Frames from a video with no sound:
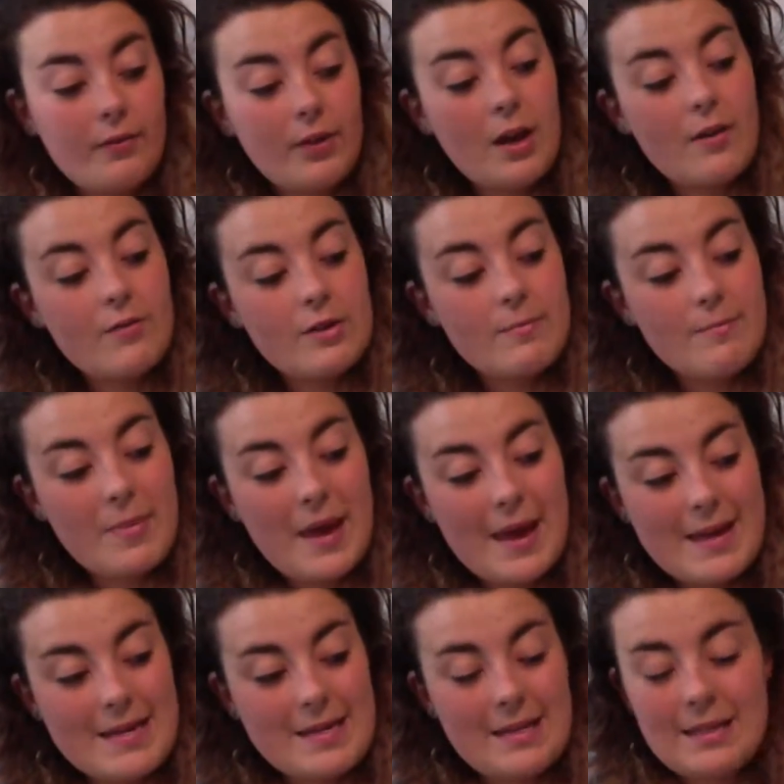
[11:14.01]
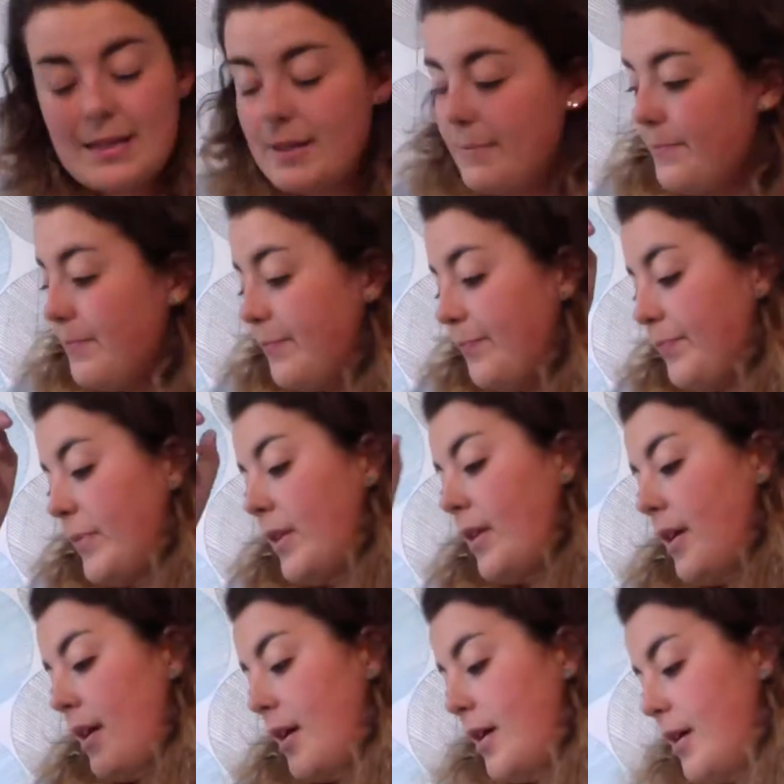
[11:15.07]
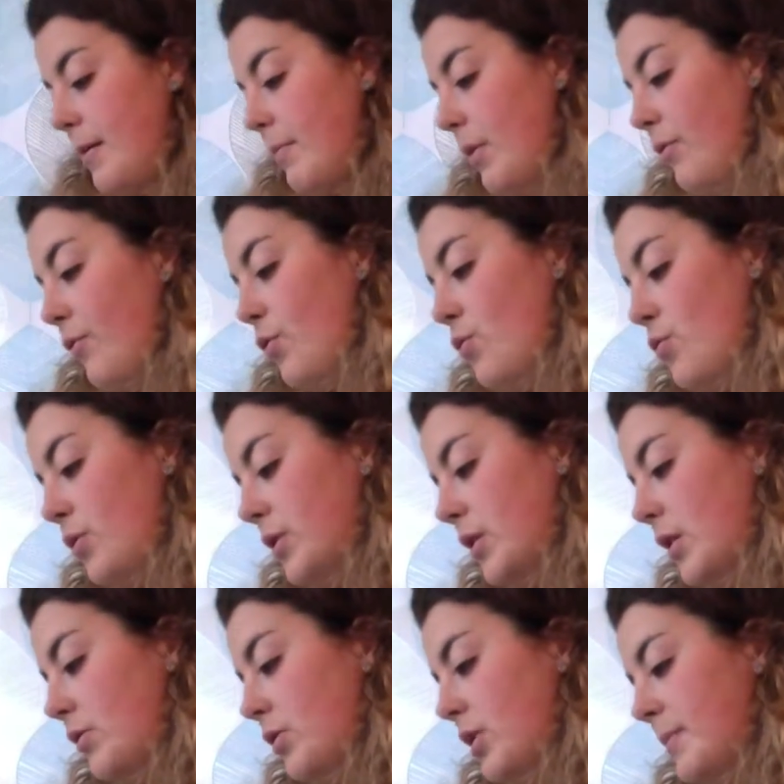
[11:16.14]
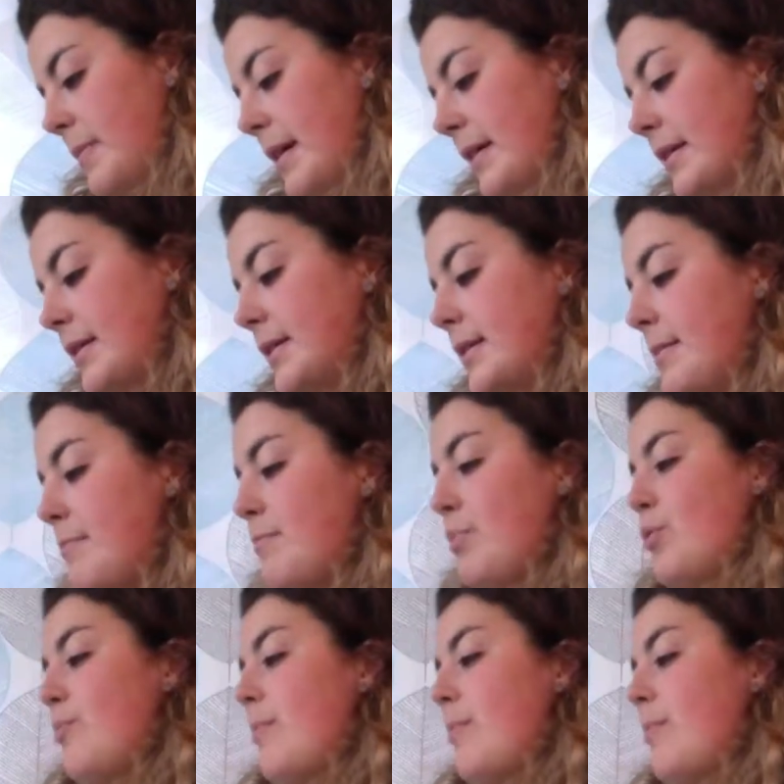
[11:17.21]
covered in paint. I've also just made a simple